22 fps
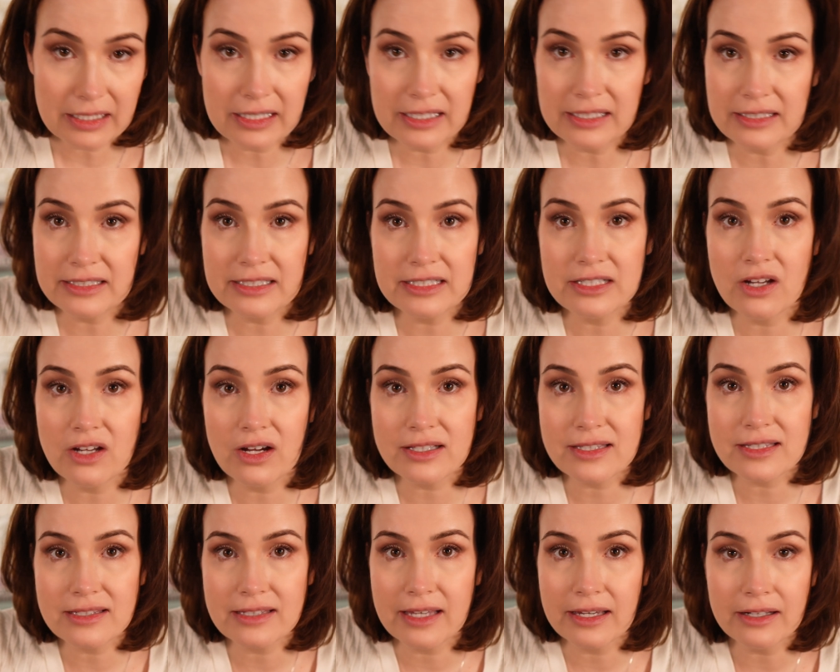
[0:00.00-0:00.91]
it did
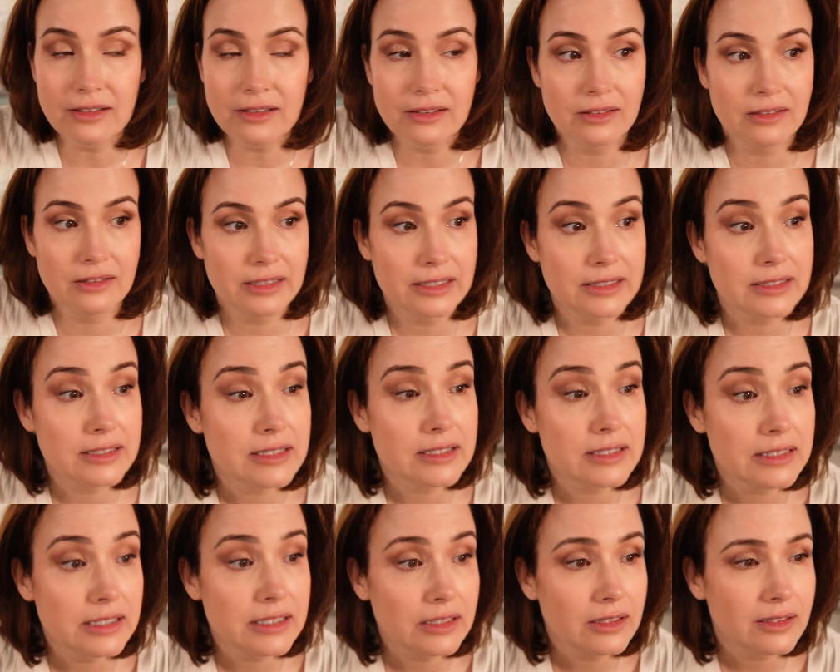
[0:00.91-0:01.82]
not settle. It
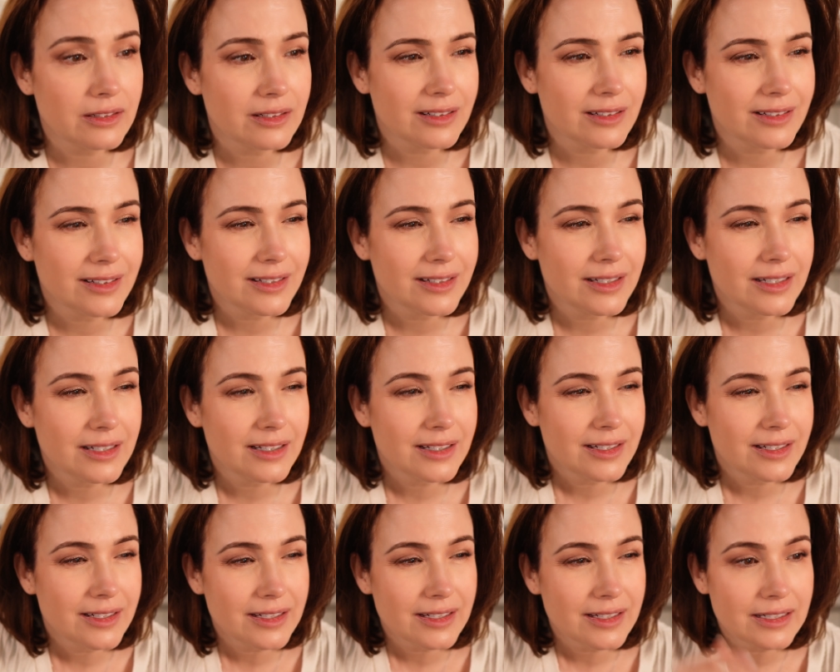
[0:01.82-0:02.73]
still
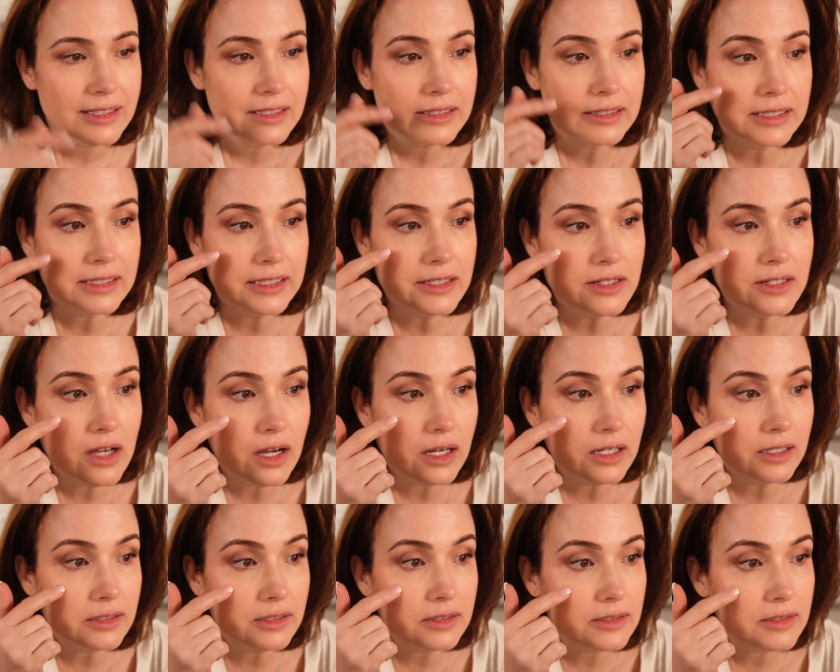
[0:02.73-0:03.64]
did
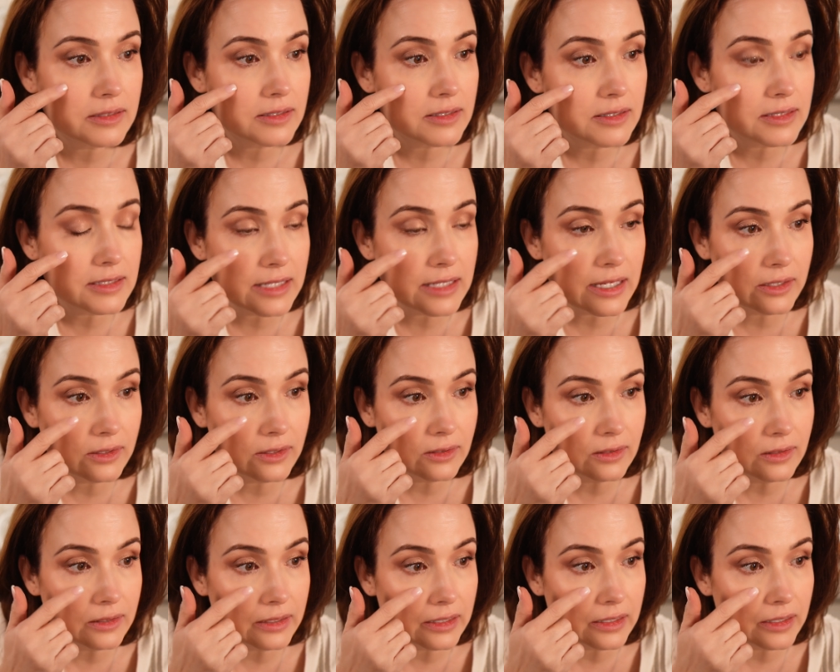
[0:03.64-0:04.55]
not
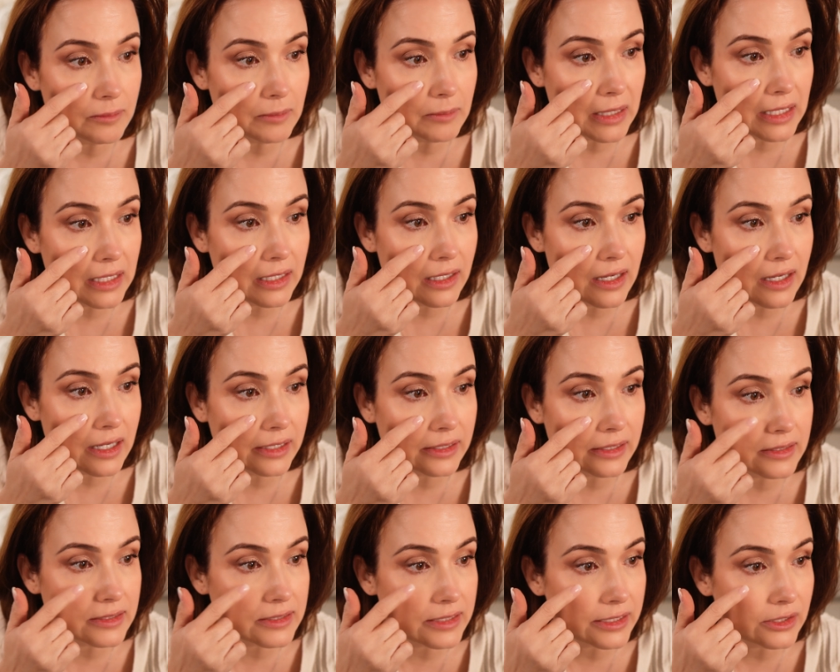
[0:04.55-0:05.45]
settle in my
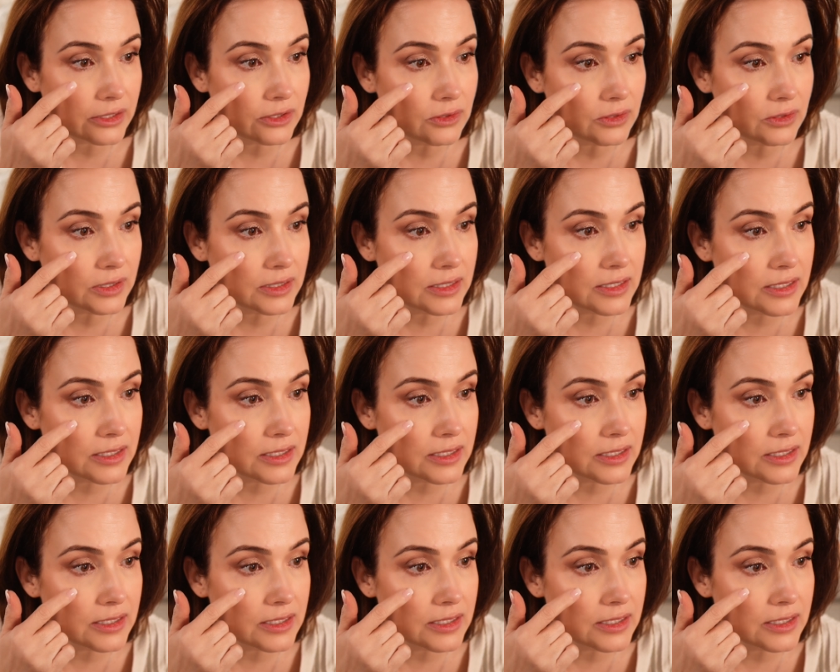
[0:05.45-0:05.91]
lines, like you can